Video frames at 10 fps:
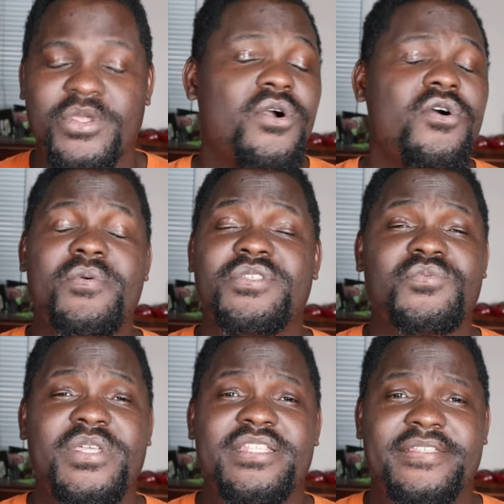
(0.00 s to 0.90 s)
We
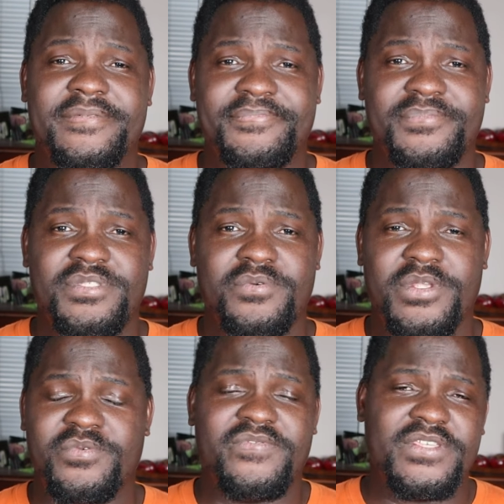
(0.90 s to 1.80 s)
always win
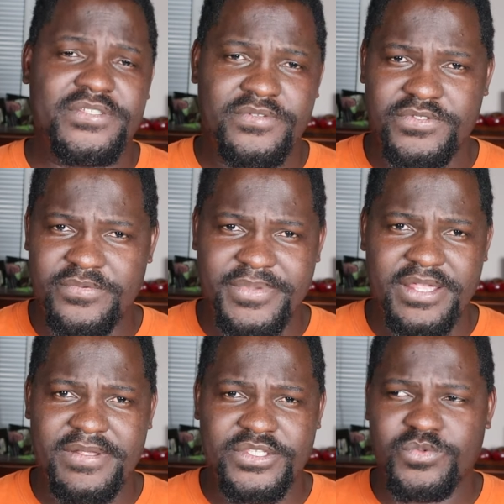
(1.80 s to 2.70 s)
when we face Crystal
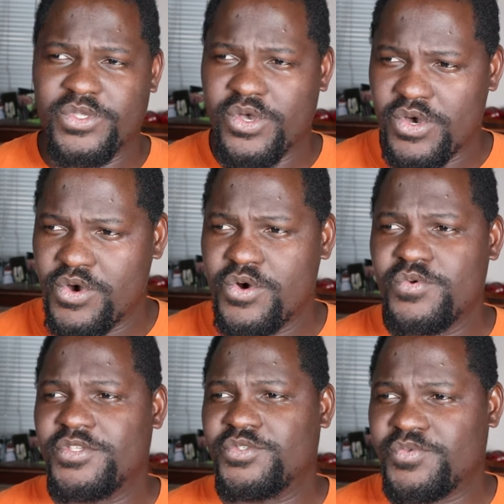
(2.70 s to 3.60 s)
Palace. We
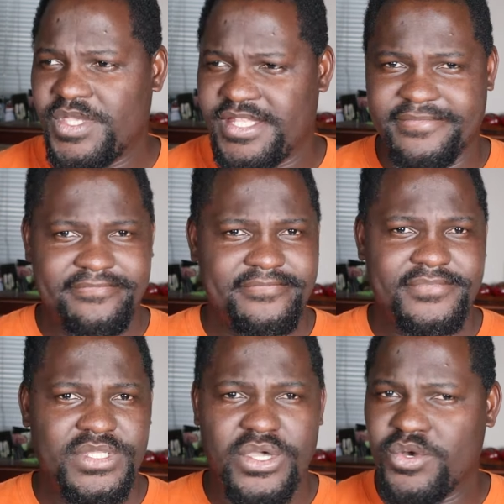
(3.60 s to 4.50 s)
always win.
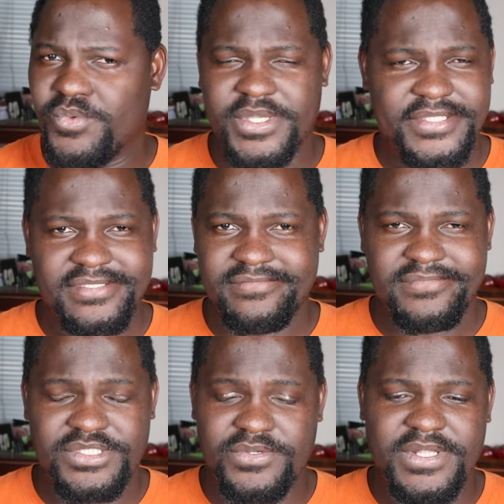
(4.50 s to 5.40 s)
Always.
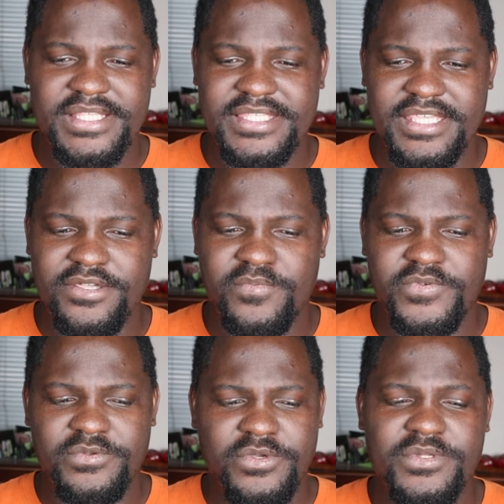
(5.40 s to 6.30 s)
So let's see.
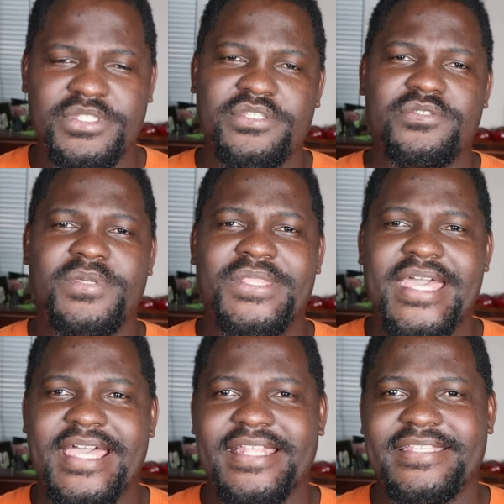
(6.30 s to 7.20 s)
Hopefully, we continue doing
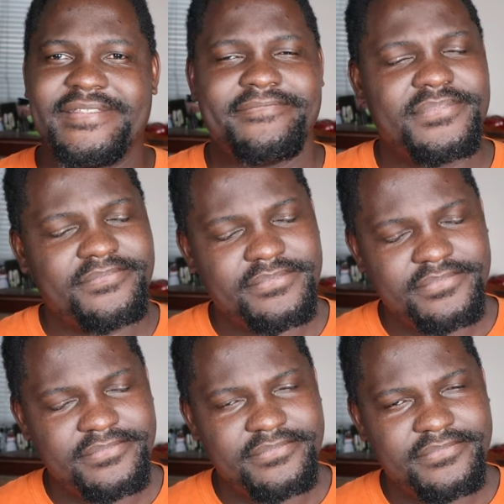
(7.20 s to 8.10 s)
that.
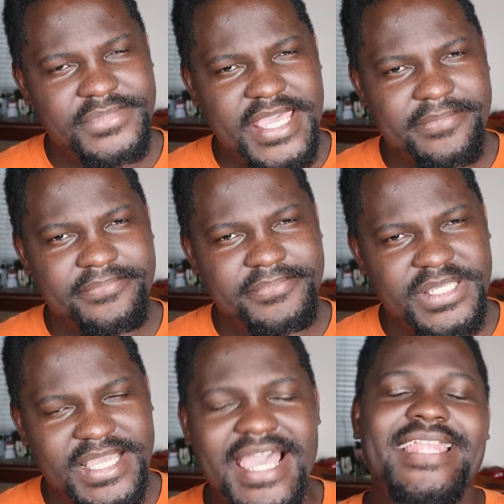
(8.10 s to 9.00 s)
Yeah.
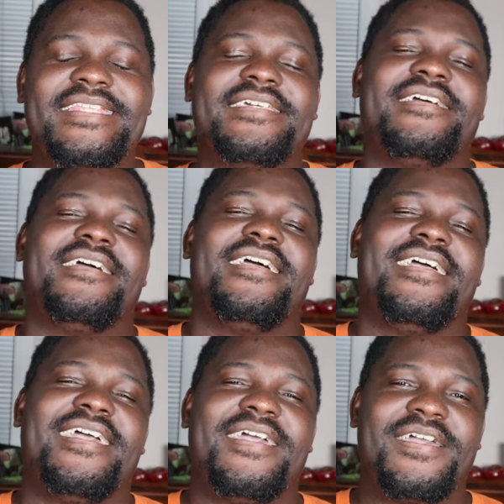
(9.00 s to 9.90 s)
God
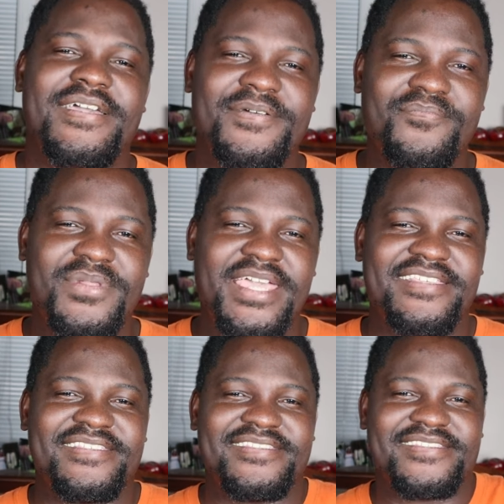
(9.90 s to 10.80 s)

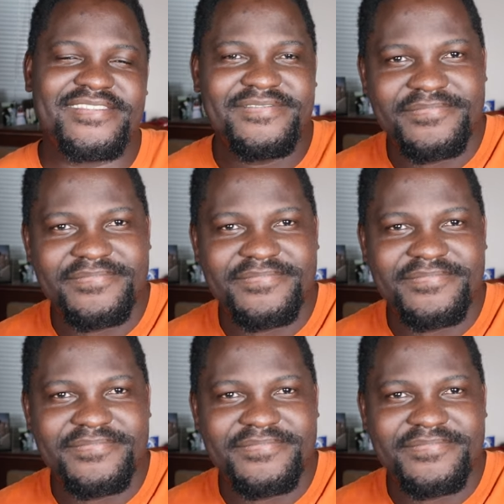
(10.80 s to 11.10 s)
bless.